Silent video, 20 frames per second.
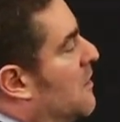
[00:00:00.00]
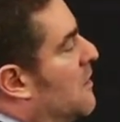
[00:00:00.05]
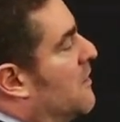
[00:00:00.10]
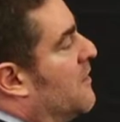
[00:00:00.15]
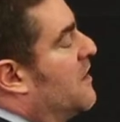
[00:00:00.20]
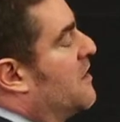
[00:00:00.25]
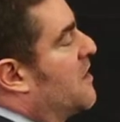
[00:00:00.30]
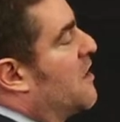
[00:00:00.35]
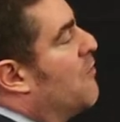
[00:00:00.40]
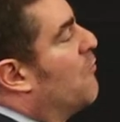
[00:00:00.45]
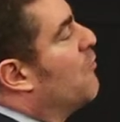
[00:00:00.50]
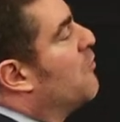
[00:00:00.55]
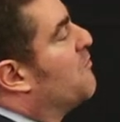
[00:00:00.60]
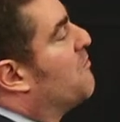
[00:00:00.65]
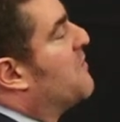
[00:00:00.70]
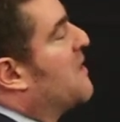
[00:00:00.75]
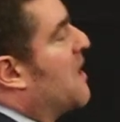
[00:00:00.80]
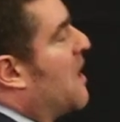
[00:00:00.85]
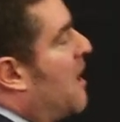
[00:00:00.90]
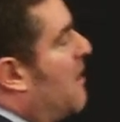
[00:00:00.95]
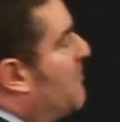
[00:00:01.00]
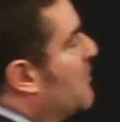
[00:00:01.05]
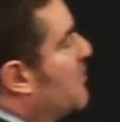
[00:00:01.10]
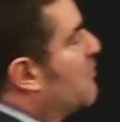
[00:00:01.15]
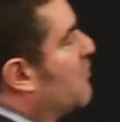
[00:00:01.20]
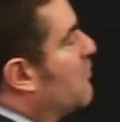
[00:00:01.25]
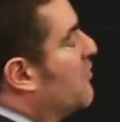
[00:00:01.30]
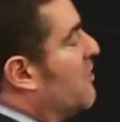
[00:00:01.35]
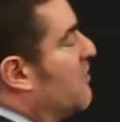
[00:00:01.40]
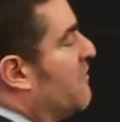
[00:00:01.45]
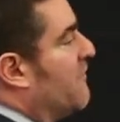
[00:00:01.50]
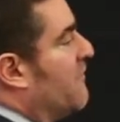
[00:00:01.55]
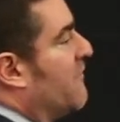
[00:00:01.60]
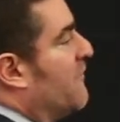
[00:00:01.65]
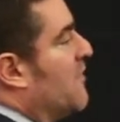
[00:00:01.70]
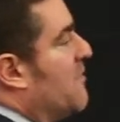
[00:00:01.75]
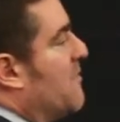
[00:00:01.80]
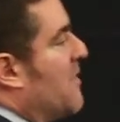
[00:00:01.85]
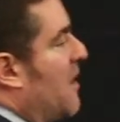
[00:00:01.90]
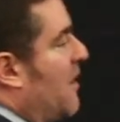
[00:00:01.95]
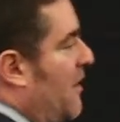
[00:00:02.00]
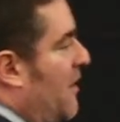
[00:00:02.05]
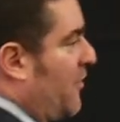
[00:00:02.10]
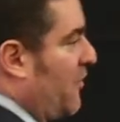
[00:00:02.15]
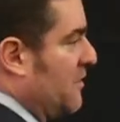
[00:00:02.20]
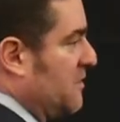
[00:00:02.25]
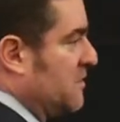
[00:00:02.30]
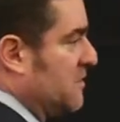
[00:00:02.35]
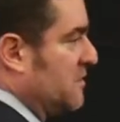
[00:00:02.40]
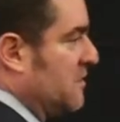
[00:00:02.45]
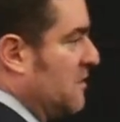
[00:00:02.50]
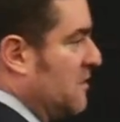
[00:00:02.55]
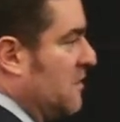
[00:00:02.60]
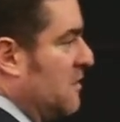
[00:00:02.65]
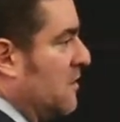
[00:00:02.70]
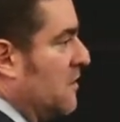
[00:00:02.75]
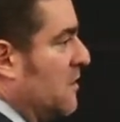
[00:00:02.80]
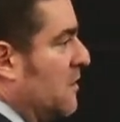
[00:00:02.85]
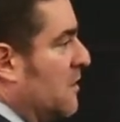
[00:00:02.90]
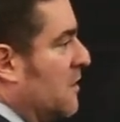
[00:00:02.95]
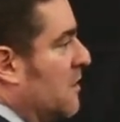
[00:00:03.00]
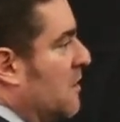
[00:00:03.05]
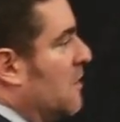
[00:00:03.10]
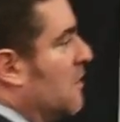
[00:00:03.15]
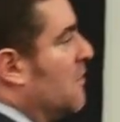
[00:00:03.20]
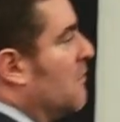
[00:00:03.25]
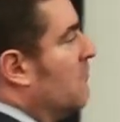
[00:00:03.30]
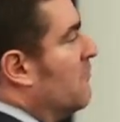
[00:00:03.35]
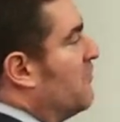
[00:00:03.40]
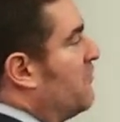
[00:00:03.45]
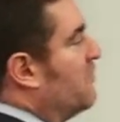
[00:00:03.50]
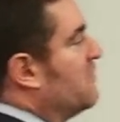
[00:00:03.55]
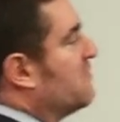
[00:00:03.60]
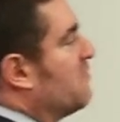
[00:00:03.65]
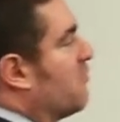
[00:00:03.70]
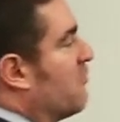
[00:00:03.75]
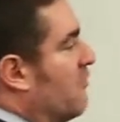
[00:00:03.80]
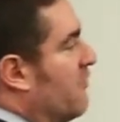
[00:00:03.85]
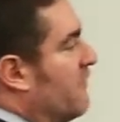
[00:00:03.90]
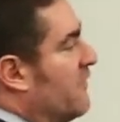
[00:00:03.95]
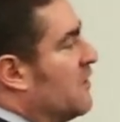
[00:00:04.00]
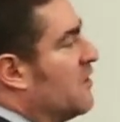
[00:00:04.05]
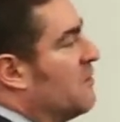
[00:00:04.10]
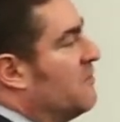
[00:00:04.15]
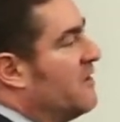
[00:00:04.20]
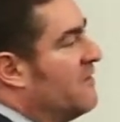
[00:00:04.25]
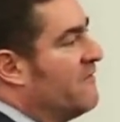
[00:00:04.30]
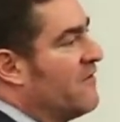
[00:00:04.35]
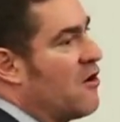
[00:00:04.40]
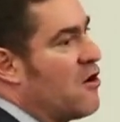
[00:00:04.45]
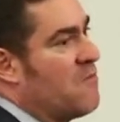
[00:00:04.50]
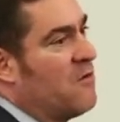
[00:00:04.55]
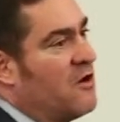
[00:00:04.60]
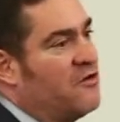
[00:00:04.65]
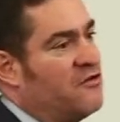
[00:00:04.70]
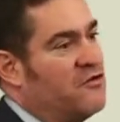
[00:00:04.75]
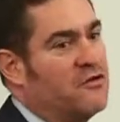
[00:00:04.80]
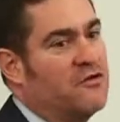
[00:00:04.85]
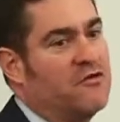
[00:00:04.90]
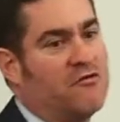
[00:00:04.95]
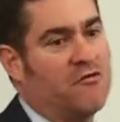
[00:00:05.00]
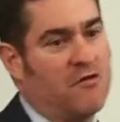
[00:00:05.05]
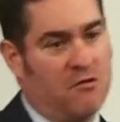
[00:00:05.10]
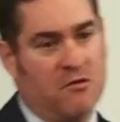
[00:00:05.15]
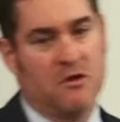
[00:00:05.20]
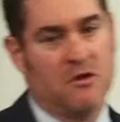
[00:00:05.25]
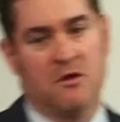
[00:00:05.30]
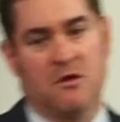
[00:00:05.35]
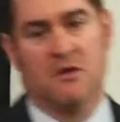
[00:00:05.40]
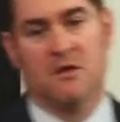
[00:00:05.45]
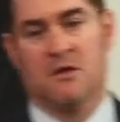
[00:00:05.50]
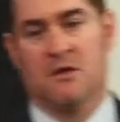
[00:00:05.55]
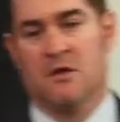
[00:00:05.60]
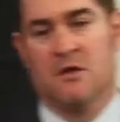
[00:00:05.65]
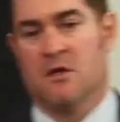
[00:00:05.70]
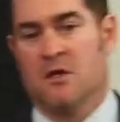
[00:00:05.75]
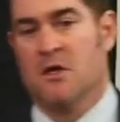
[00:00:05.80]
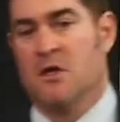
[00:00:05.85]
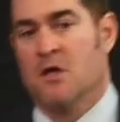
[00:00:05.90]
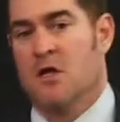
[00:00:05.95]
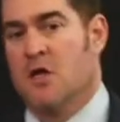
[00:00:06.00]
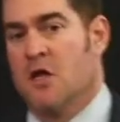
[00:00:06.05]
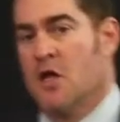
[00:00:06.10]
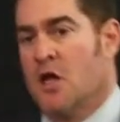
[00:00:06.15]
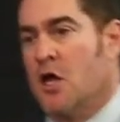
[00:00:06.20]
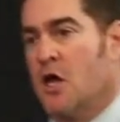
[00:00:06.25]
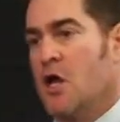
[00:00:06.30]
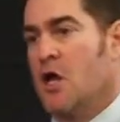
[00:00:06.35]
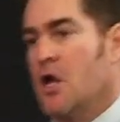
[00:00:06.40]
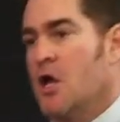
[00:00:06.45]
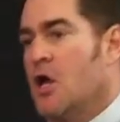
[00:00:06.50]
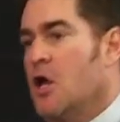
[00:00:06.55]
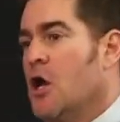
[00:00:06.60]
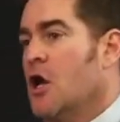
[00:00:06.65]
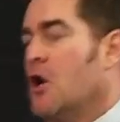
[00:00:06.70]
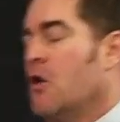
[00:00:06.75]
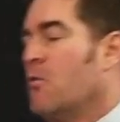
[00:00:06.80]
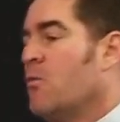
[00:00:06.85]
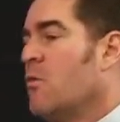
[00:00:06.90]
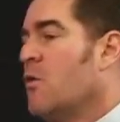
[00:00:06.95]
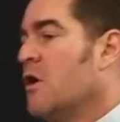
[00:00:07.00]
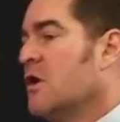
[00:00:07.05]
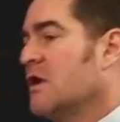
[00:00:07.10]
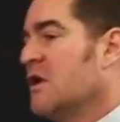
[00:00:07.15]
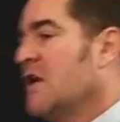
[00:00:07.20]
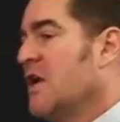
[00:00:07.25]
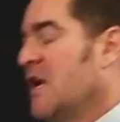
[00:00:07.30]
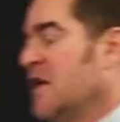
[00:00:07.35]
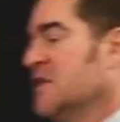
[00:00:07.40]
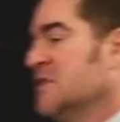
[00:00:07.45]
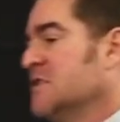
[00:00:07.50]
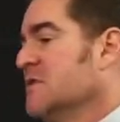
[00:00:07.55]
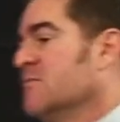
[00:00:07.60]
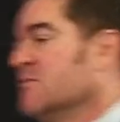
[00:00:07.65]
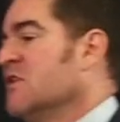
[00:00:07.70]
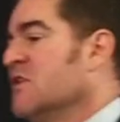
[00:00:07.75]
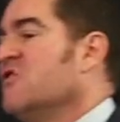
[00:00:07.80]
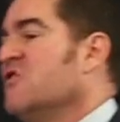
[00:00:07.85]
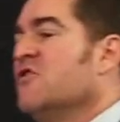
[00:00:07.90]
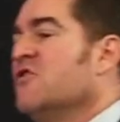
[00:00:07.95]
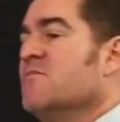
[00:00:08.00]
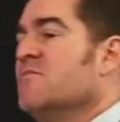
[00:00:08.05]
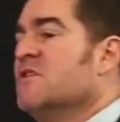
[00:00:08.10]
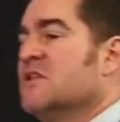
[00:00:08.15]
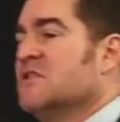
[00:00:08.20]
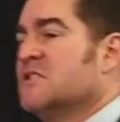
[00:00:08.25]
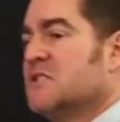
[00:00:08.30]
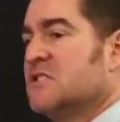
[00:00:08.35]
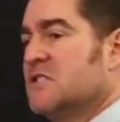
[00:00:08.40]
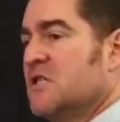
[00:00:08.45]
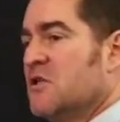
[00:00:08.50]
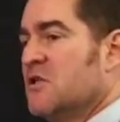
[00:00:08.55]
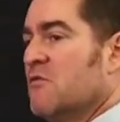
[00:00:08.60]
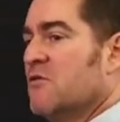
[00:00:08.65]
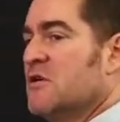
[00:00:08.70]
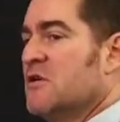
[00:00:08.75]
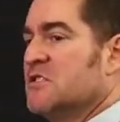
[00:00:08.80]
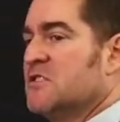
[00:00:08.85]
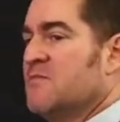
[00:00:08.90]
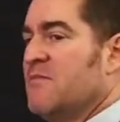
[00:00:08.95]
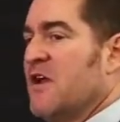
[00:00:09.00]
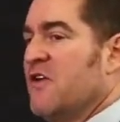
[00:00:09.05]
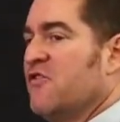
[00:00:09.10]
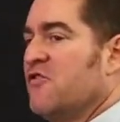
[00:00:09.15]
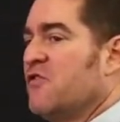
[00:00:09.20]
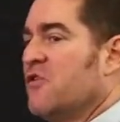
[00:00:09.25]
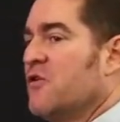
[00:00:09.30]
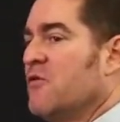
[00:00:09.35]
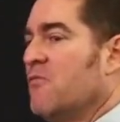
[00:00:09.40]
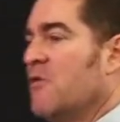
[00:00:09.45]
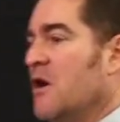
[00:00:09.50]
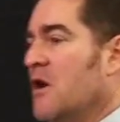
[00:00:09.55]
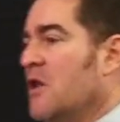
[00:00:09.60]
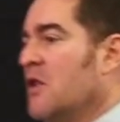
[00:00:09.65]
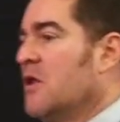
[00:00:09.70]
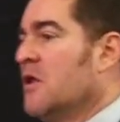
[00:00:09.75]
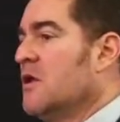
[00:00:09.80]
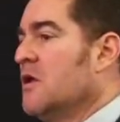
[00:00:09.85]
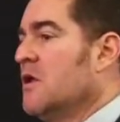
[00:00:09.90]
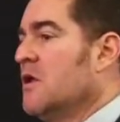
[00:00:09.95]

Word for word: that there wouldn't be opportunities for female athletes, which is proven to be very much untrue. Uh, one case, um, the gymnasts are doing especially well.